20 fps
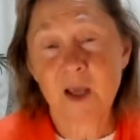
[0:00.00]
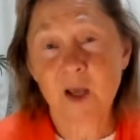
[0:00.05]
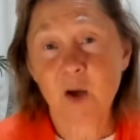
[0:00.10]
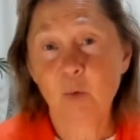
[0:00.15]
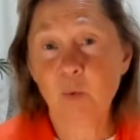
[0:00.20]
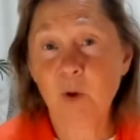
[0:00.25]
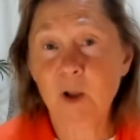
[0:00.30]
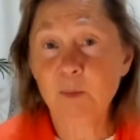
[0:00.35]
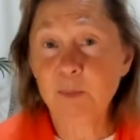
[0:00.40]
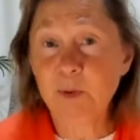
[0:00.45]

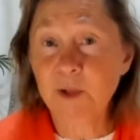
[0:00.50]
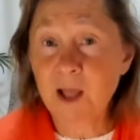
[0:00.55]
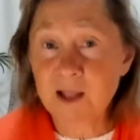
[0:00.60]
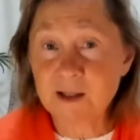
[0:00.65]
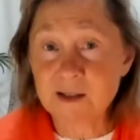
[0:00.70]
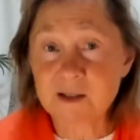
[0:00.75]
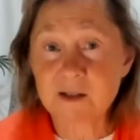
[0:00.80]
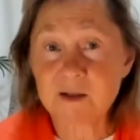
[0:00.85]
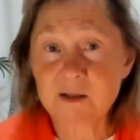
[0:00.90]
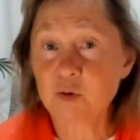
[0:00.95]
While
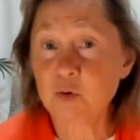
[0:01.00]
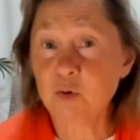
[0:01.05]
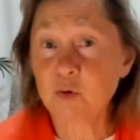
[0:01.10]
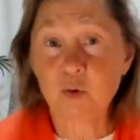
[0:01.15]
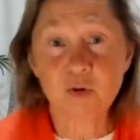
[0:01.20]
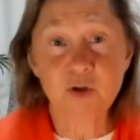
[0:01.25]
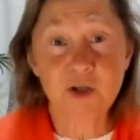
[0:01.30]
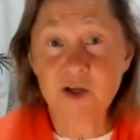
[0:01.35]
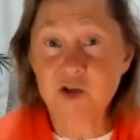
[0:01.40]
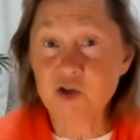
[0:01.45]
plants do
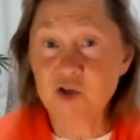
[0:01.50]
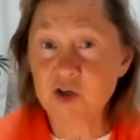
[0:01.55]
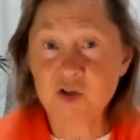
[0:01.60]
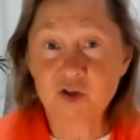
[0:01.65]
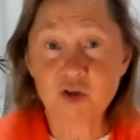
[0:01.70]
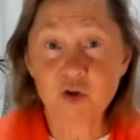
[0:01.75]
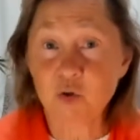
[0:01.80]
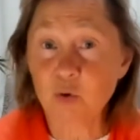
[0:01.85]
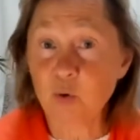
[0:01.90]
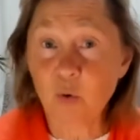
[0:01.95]
not
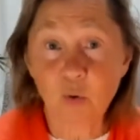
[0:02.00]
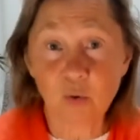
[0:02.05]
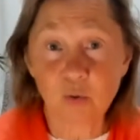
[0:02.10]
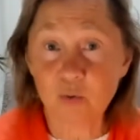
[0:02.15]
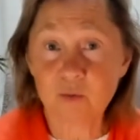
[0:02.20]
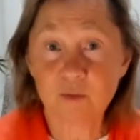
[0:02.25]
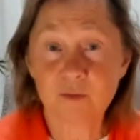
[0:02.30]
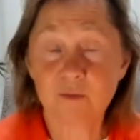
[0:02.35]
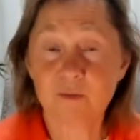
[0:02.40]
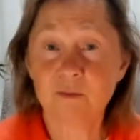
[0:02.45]
digest at all
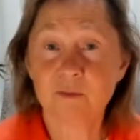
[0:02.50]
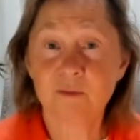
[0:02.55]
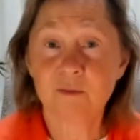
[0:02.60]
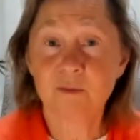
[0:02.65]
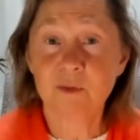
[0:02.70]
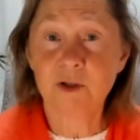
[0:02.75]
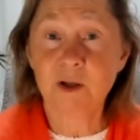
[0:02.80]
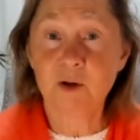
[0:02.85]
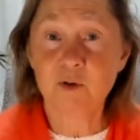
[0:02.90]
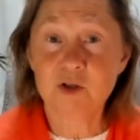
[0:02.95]

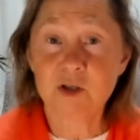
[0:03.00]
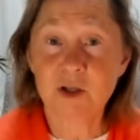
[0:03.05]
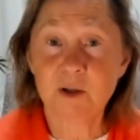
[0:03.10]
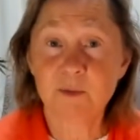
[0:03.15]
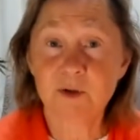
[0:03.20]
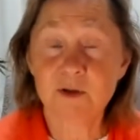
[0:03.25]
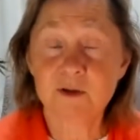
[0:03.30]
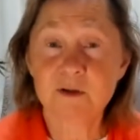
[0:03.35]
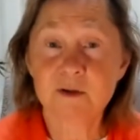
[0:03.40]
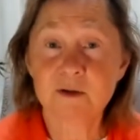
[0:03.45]
in our
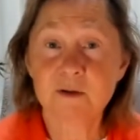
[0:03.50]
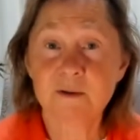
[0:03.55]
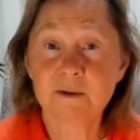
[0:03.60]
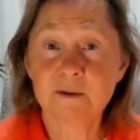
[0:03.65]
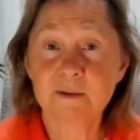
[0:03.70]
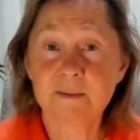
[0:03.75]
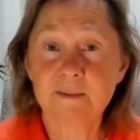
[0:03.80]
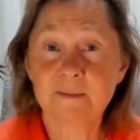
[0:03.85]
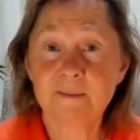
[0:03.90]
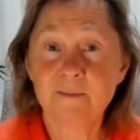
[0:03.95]
stomachs.
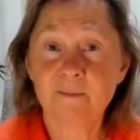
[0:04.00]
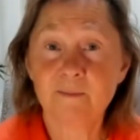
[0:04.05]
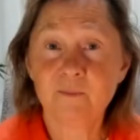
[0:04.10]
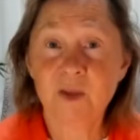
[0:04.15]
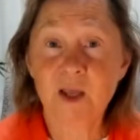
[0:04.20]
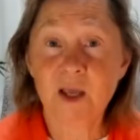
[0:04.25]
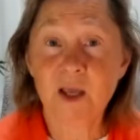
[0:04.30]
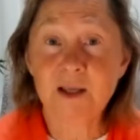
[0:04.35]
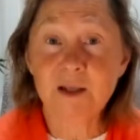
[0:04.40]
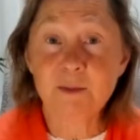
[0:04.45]

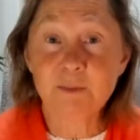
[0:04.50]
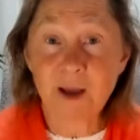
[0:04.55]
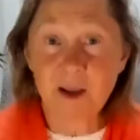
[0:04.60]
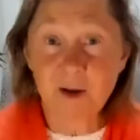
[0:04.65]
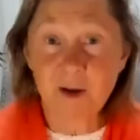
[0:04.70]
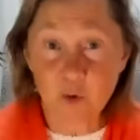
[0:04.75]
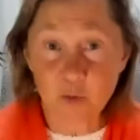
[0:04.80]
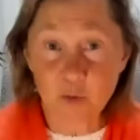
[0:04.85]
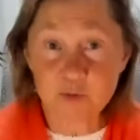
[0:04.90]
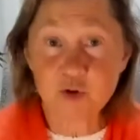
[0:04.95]
They need
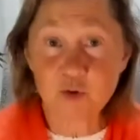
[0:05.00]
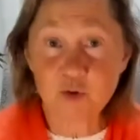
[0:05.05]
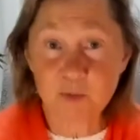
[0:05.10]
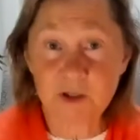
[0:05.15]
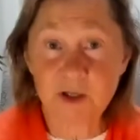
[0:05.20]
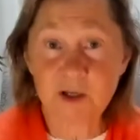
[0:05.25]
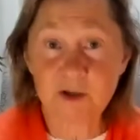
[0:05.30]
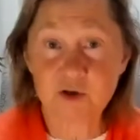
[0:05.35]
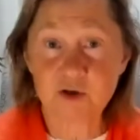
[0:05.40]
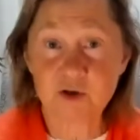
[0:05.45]
microbes to be
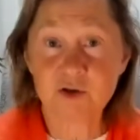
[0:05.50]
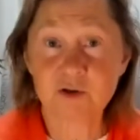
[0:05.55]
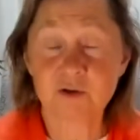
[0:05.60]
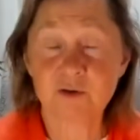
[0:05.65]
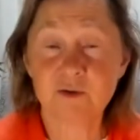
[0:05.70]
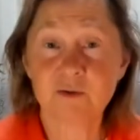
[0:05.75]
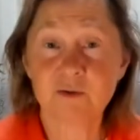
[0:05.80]
digested.